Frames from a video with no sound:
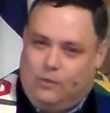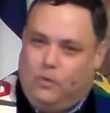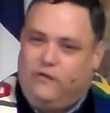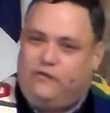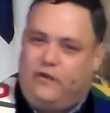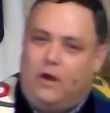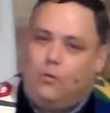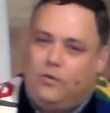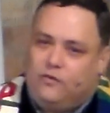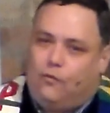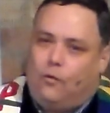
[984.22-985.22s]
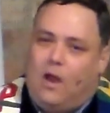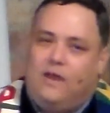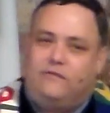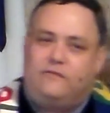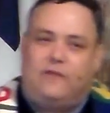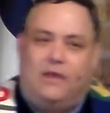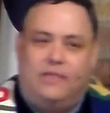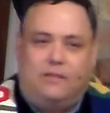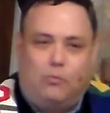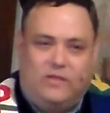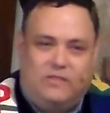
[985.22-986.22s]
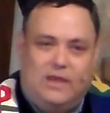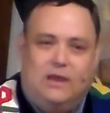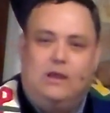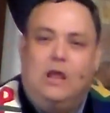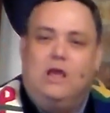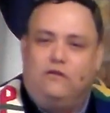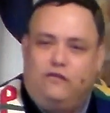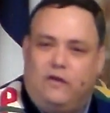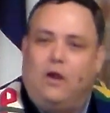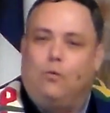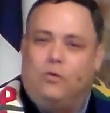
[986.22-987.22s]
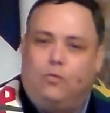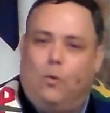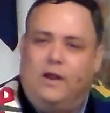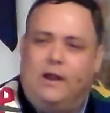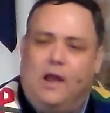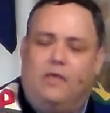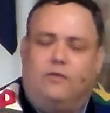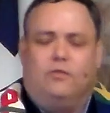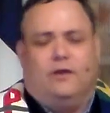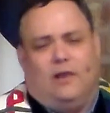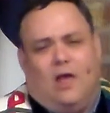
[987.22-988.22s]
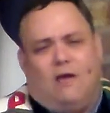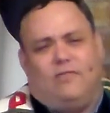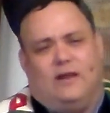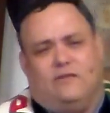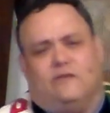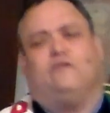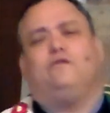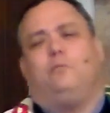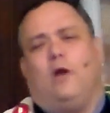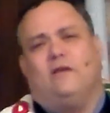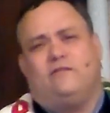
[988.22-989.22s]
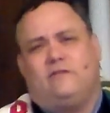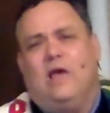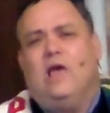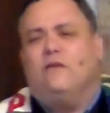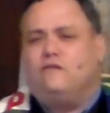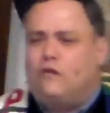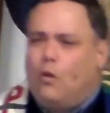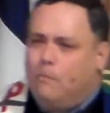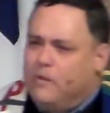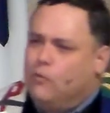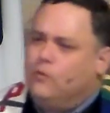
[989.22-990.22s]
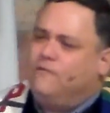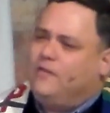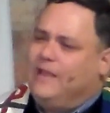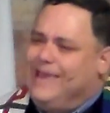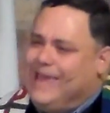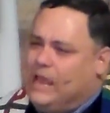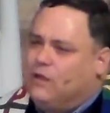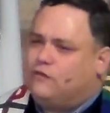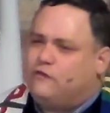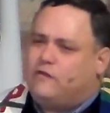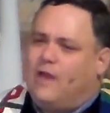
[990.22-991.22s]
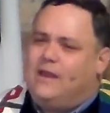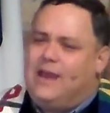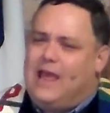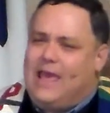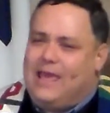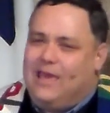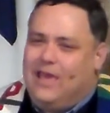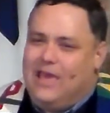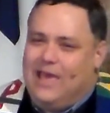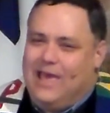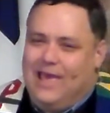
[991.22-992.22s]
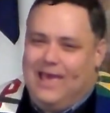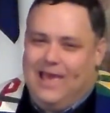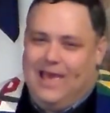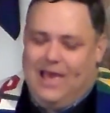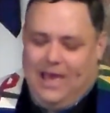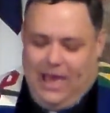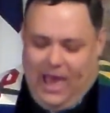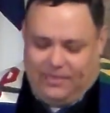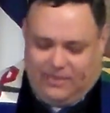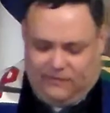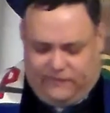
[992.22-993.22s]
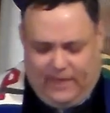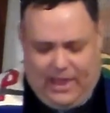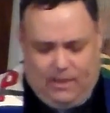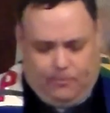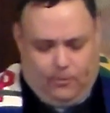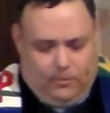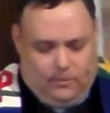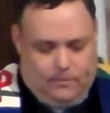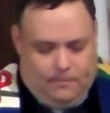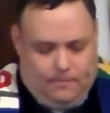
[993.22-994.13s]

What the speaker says: that we share with Christ and that we then share with one another, the love that is expressed so beautifully each Sunday at this table.